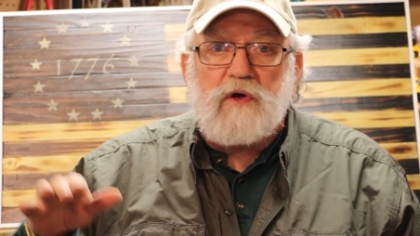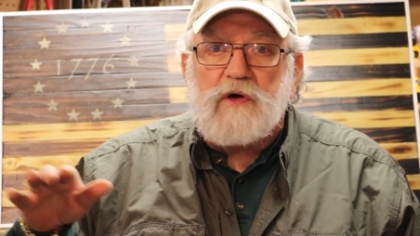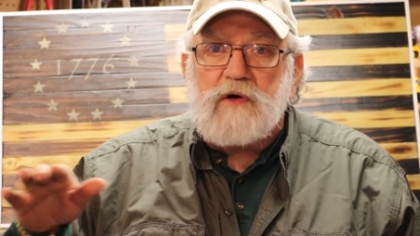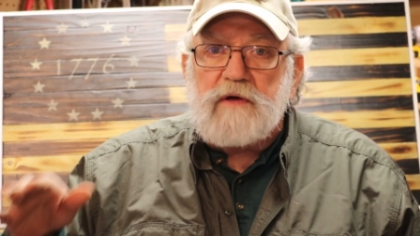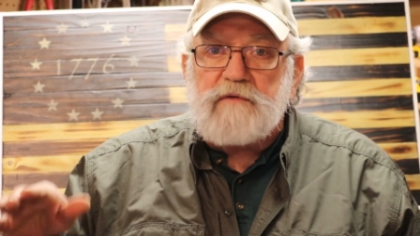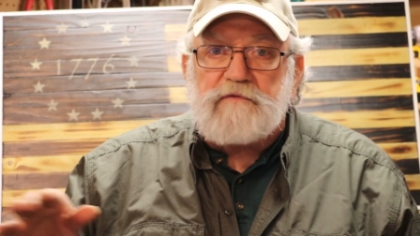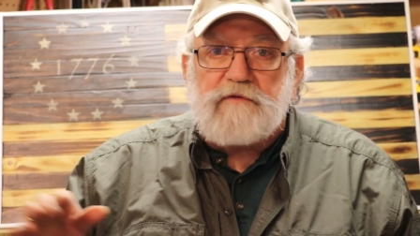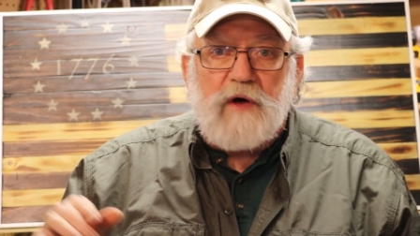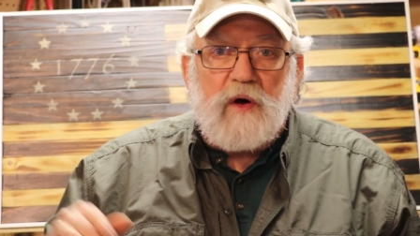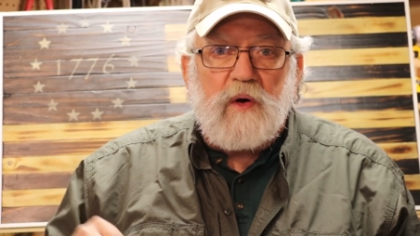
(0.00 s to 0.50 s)

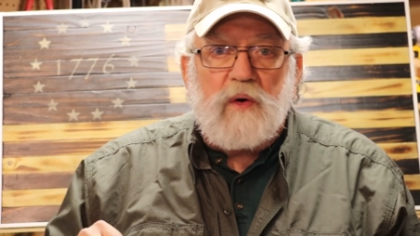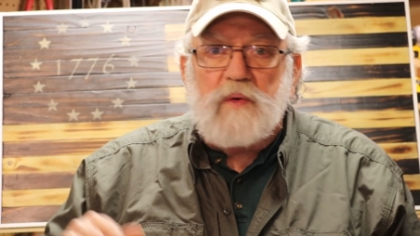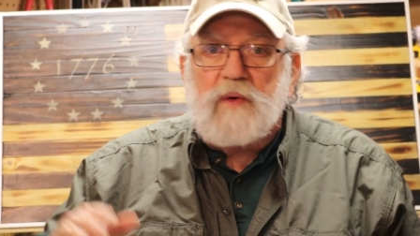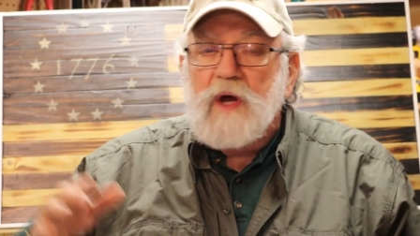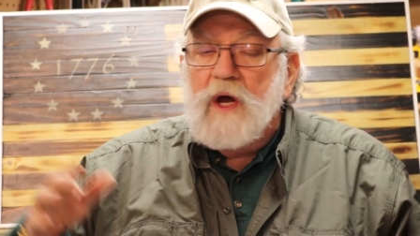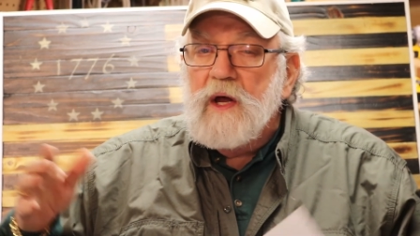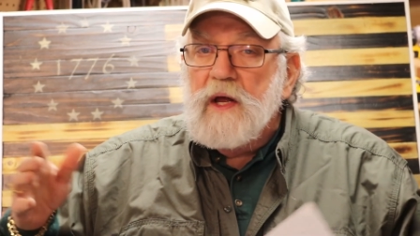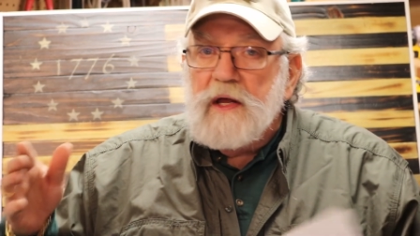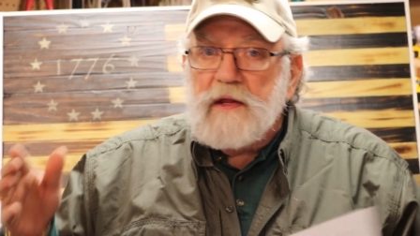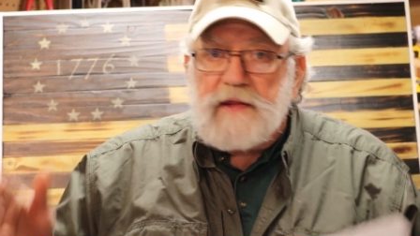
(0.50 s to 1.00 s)
could vote,
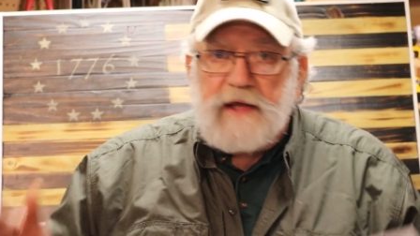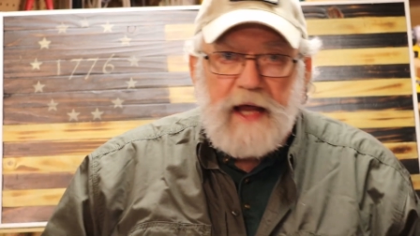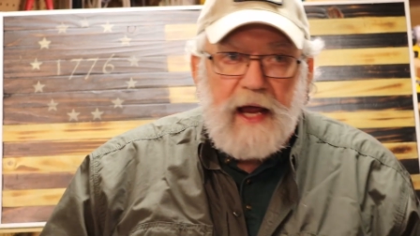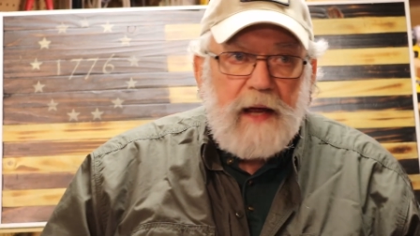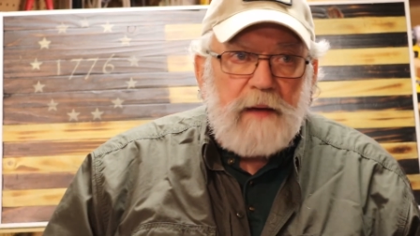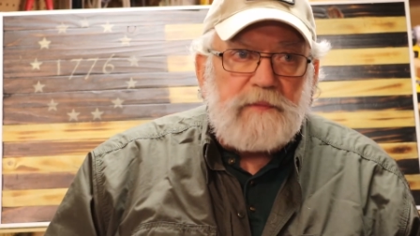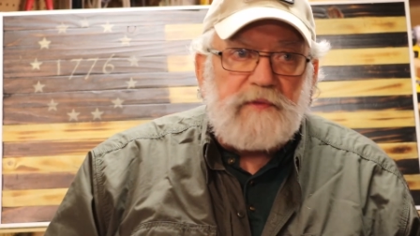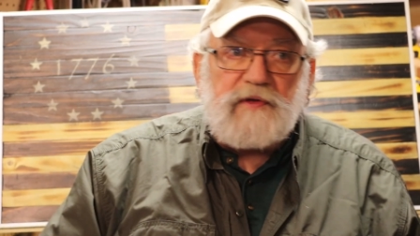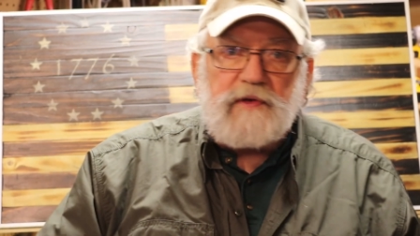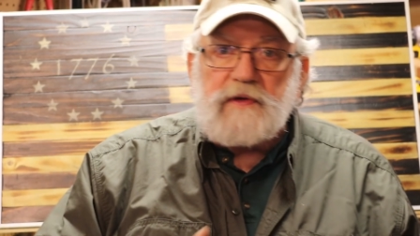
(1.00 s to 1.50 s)
the
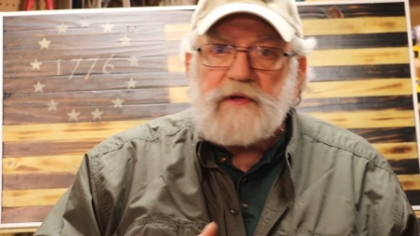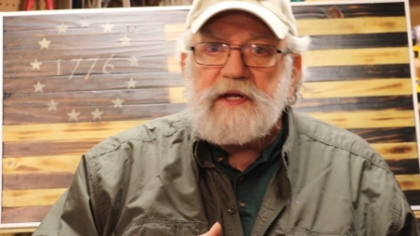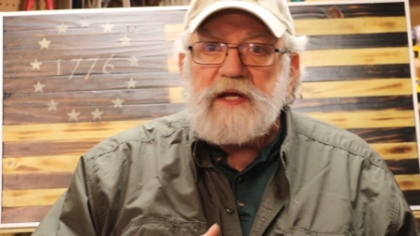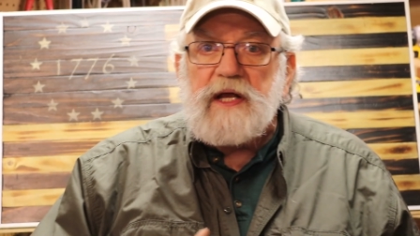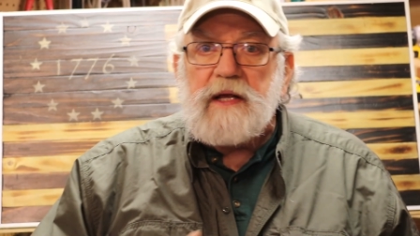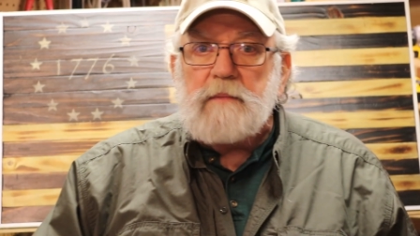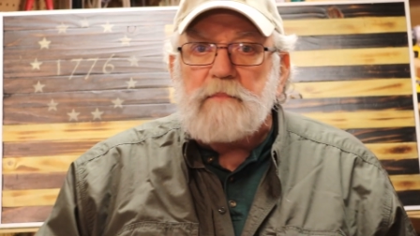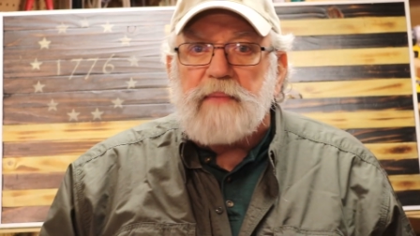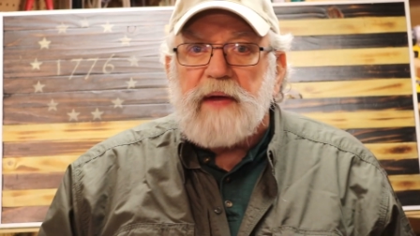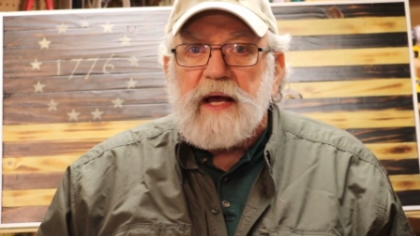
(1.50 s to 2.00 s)

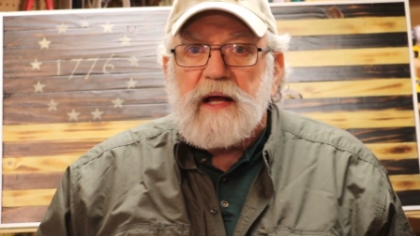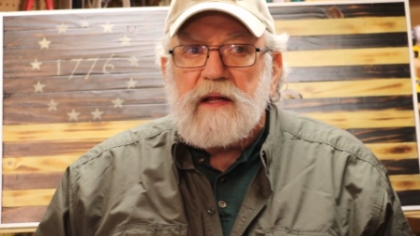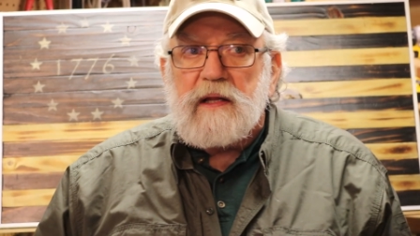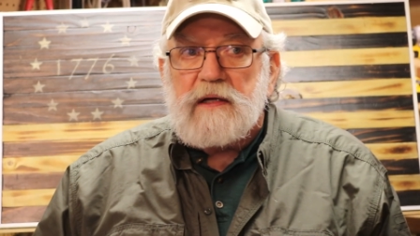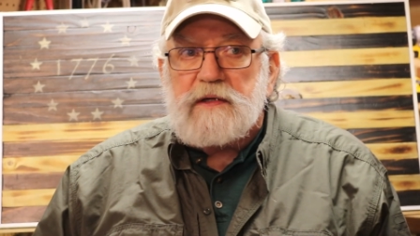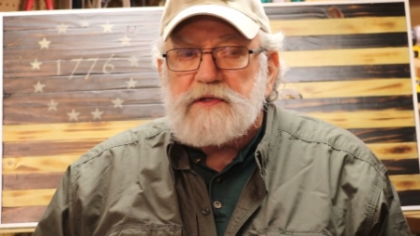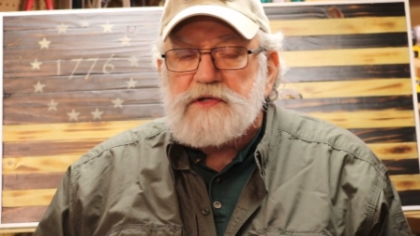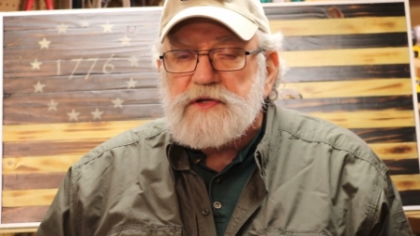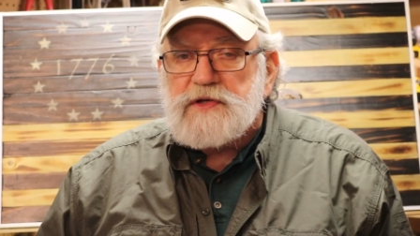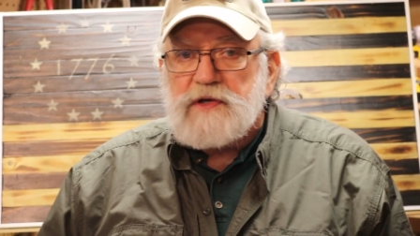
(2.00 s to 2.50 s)
absentee
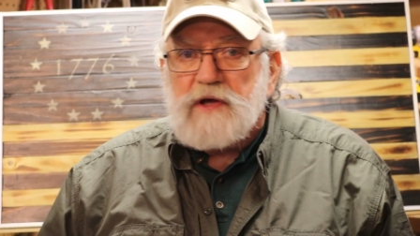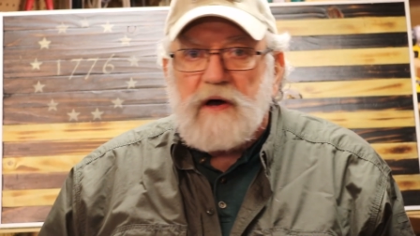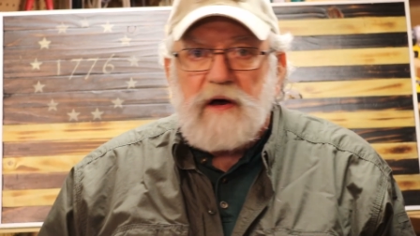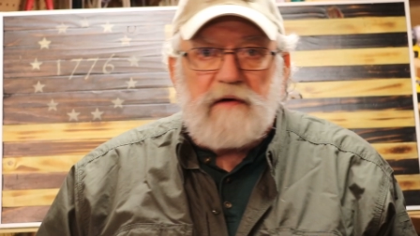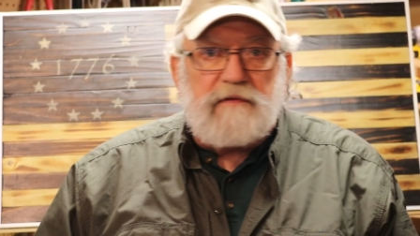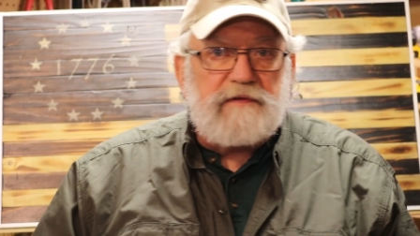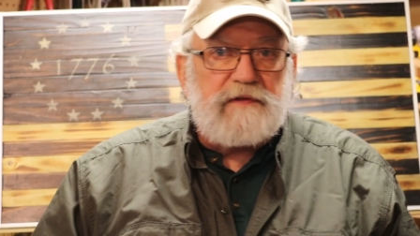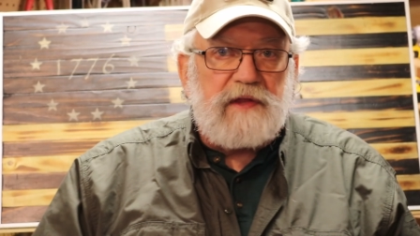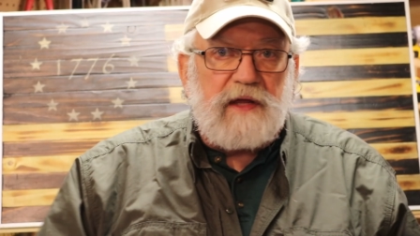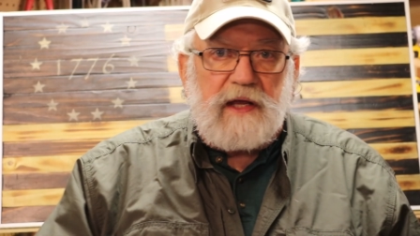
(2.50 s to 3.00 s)
ballot
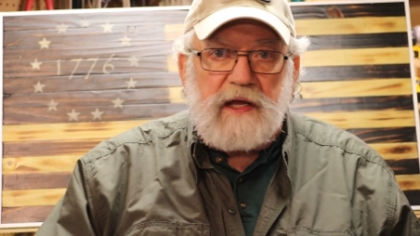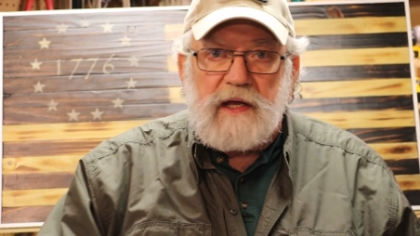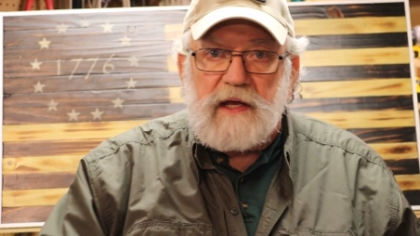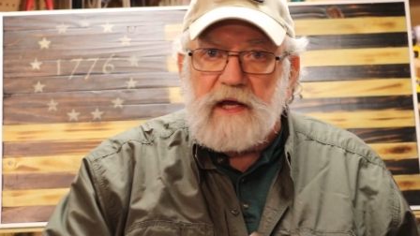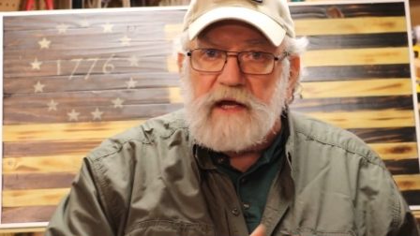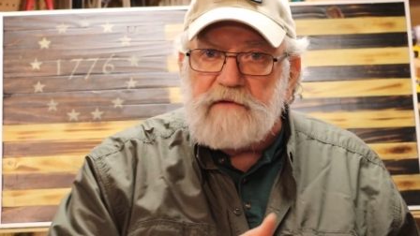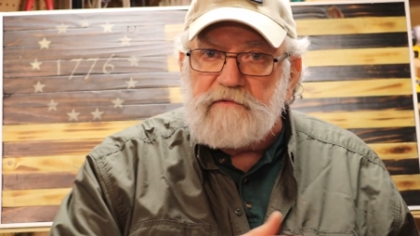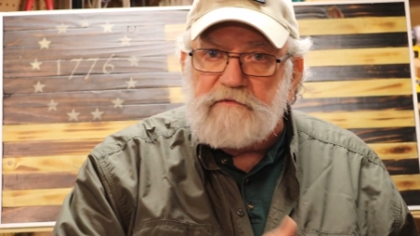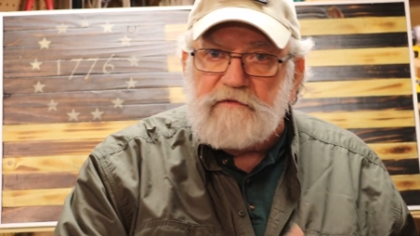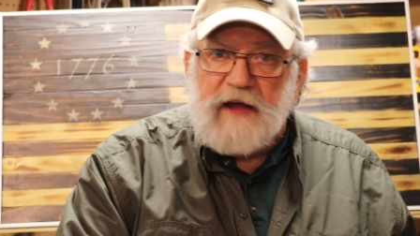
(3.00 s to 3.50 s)
stuff, the
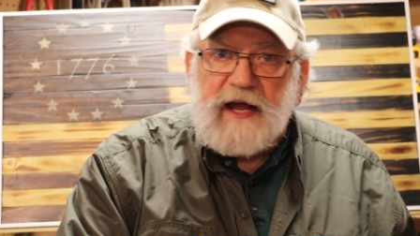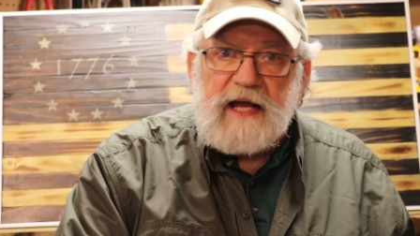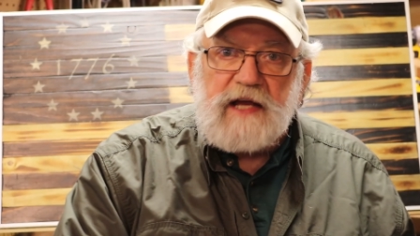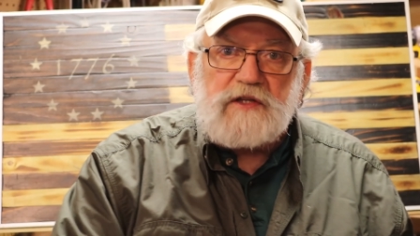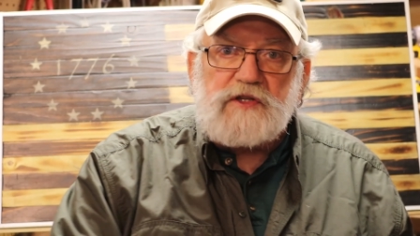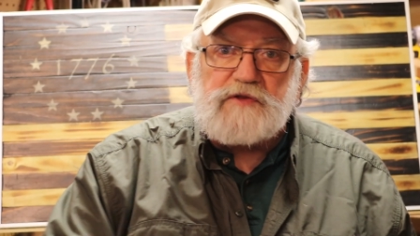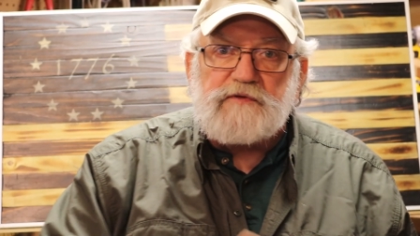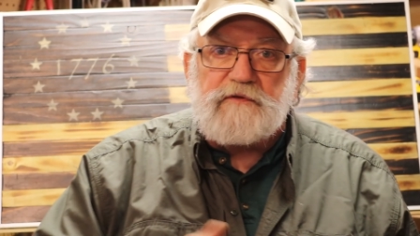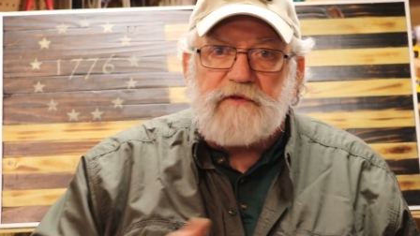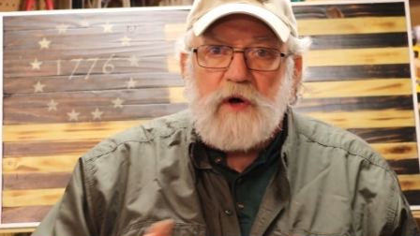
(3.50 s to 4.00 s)

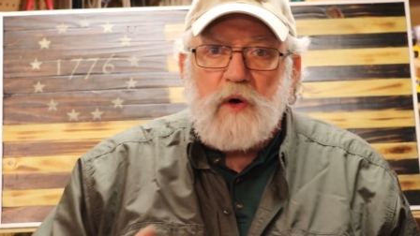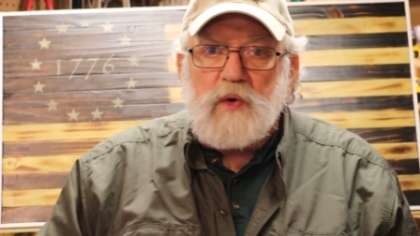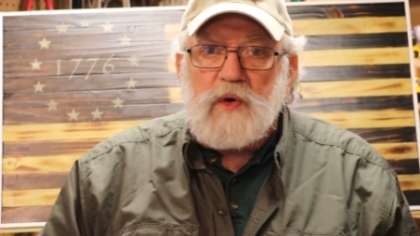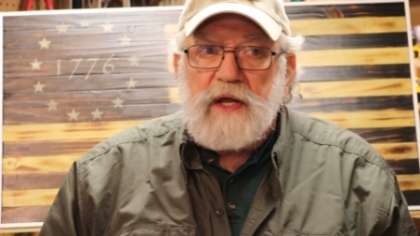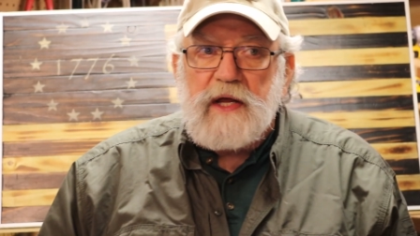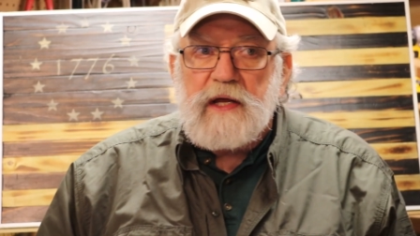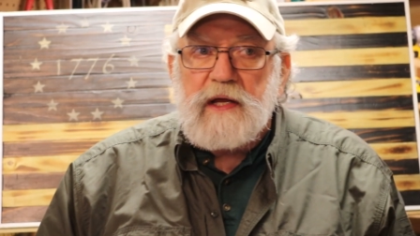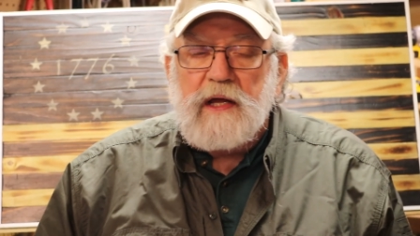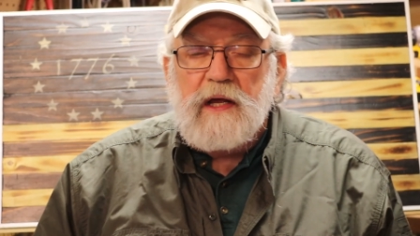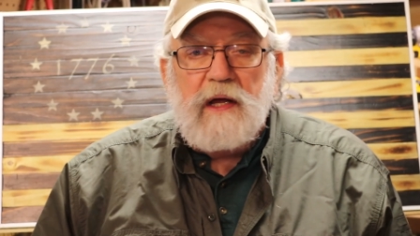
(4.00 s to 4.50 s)
advance
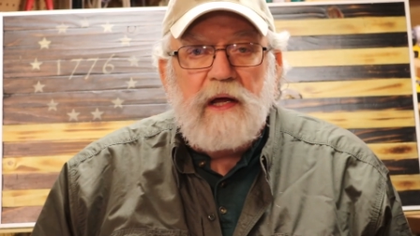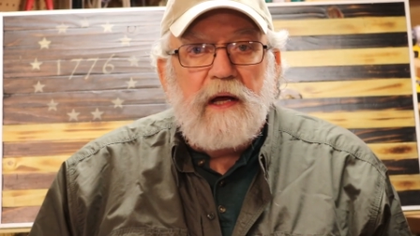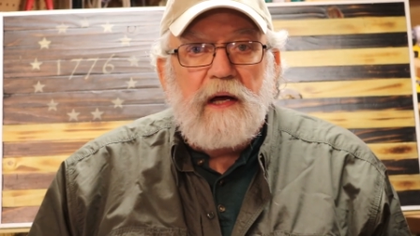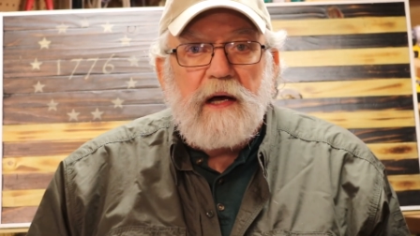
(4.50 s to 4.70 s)
voting